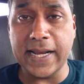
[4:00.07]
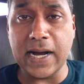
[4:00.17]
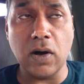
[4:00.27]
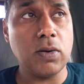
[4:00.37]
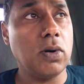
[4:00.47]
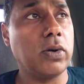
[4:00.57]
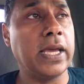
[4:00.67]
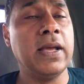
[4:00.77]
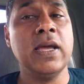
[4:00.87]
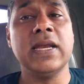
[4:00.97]
now.
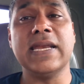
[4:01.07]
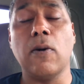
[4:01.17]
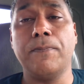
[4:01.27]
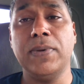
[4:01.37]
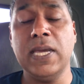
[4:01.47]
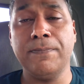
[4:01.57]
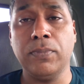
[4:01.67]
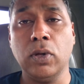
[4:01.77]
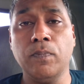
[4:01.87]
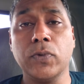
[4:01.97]
Okay. Now
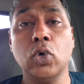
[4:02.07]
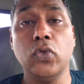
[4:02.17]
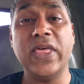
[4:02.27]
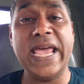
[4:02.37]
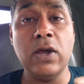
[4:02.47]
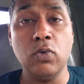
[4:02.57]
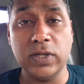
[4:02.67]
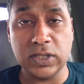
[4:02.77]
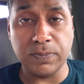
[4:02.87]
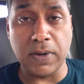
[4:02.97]
people who they
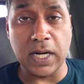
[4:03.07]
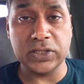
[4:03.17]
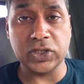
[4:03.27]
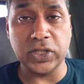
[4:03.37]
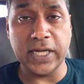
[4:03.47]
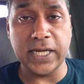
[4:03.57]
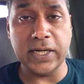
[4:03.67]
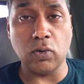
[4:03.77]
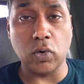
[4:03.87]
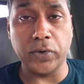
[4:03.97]
would sponsor
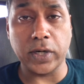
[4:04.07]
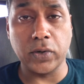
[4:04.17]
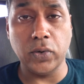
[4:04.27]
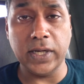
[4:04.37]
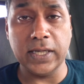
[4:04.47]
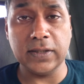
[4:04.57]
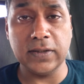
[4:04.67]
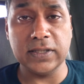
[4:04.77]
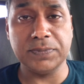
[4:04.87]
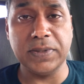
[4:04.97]
in or recruit into
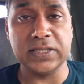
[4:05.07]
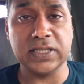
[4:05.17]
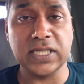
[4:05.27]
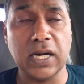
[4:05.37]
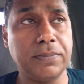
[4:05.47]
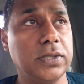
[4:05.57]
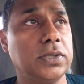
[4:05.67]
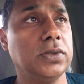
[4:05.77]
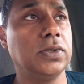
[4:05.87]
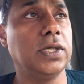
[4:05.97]
this business
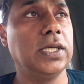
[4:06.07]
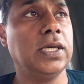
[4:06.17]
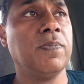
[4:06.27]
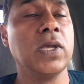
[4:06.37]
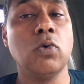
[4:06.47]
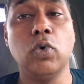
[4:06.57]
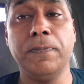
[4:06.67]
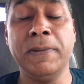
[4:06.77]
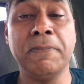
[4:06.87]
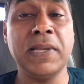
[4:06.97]
opportunity would
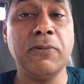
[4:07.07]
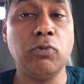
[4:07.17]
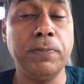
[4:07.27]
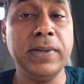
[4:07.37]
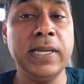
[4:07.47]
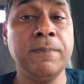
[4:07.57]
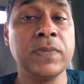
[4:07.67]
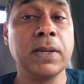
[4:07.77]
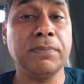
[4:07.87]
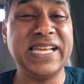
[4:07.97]
be would be
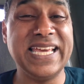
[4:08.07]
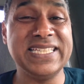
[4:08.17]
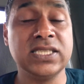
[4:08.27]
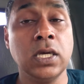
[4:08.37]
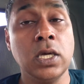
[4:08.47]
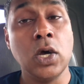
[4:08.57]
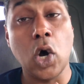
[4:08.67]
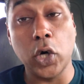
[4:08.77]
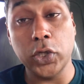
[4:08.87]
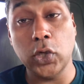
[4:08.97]
placed
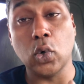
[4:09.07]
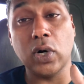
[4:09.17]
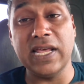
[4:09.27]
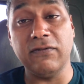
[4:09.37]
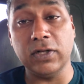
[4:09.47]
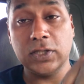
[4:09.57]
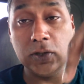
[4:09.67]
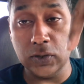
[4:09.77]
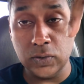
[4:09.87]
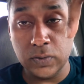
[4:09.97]
on your level
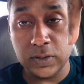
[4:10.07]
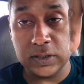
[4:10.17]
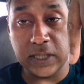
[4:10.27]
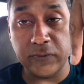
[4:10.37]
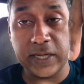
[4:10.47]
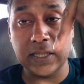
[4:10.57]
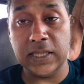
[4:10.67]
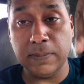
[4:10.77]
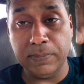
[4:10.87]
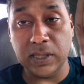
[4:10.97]
two
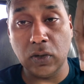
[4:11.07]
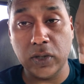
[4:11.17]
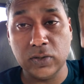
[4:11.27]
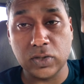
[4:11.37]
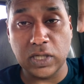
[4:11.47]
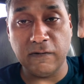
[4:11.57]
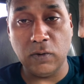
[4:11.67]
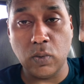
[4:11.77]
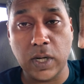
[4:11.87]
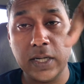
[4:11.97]
directly below you. So
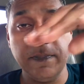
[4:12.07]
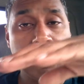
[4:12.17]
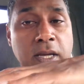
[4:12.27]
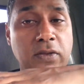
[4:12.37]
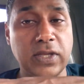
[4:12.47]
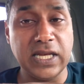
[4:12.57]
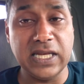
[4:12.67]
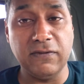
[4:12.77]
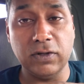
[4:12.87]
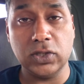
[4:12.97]
level one, then
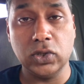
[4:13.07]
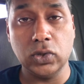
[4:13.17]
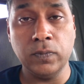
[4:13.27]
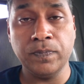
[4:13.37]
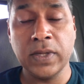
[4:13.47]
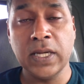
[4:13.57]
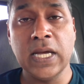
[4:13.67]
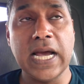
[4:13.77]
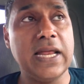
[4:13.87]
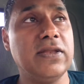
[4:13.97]
level two.
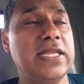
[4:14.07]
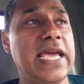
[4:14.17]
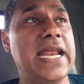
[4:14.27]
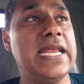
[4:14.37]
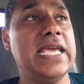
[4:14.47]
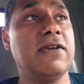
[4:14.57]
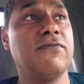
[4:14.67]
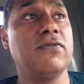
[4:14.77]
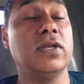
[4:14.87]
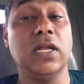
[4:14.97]
And then
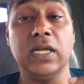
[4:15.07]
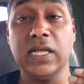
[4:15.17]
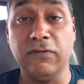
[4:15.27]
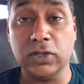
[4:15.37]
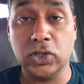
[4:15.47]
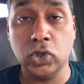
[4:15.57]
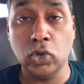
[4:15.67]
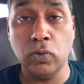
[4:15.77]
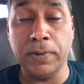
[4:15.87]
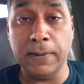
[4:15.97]
if level
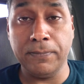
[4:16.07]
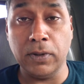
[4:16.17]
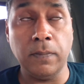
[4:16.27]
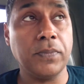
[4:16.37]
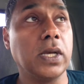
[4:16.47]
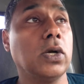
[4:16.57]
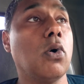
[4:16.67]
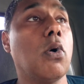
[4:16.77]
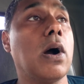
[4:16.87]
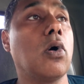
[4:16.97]
two people
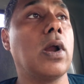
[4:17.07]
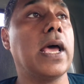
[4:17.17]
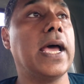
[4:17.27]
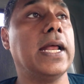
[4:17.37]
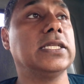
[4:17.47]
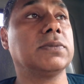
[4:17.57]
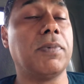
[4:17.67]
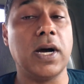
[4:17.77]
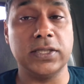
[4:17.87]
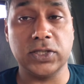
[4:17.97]
go out and
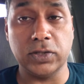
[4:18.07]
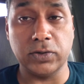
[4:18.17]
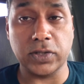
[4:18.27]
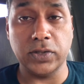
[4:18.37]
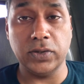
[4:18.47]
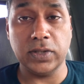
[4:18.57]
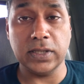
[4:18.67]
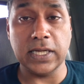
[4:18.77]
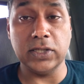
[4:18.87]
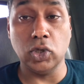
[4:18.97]
sponsor and recruit
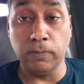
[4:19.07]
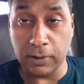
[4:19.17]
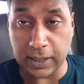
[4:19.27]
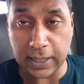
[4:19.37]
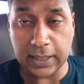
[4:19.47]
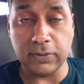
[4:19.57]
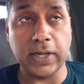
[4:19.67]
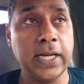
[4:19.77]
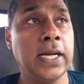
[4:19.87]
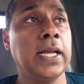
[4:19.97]
and duplicate,
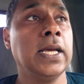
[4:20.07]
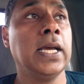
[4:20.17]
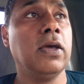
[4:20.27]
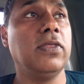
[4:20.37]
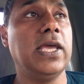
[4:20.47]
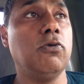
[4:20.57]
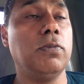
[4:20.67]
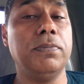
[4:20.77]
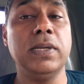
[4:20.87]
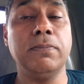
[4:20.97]
right? they
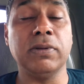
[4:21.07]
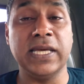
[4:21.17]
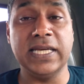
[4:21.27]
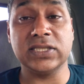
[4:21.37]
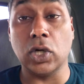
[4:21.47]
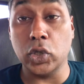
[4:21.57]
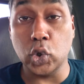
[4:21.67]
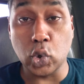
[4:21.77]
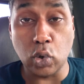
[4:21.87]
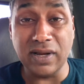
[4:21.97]
would be placed on
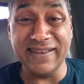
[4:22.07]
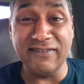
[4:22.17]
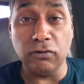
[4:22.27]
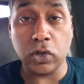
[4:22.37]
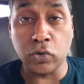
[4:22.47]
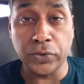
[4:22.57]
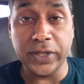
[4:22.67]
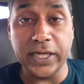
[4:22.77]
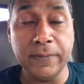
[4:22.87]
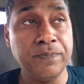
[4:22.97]
your level
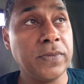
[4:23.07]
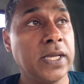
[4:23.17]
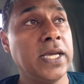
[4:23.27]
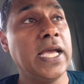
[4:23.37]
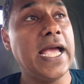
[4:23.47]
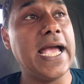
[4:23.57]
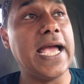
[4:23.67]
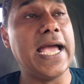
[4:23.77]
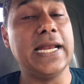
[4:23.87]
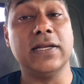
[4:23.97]
3
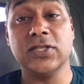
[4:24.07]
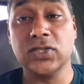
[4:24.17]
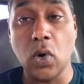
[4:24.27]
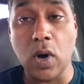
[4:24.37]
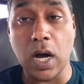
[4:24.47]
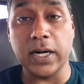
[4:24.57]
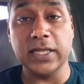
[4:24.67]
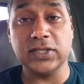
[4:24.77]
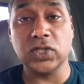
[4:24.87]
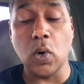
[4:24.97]
and so on
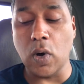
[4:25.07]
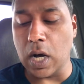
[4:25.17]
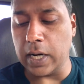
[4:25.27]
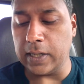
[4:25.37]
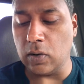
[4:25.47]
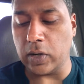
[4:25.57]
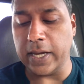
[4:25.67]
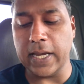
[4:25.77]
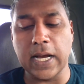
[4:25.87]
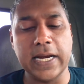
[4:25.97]
and so on
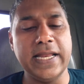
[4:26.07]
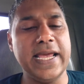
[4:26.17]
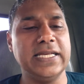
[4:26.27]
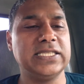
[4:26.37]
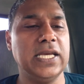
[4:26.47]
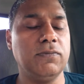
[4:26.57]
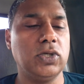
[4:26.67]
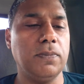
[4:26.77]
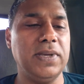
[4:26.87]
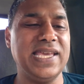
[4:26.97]
okay and they seem
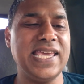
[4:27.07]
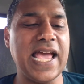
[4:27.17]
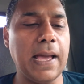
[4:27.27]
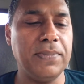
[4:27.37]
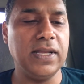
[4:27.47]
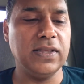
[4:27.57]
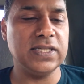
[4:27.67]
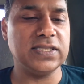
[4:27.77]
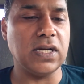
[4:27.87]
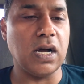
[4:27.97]
to be capping
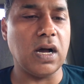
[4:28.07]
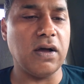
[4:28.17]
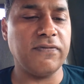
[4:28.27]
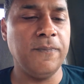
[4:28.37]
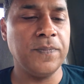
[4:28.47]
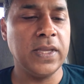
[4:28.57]
this off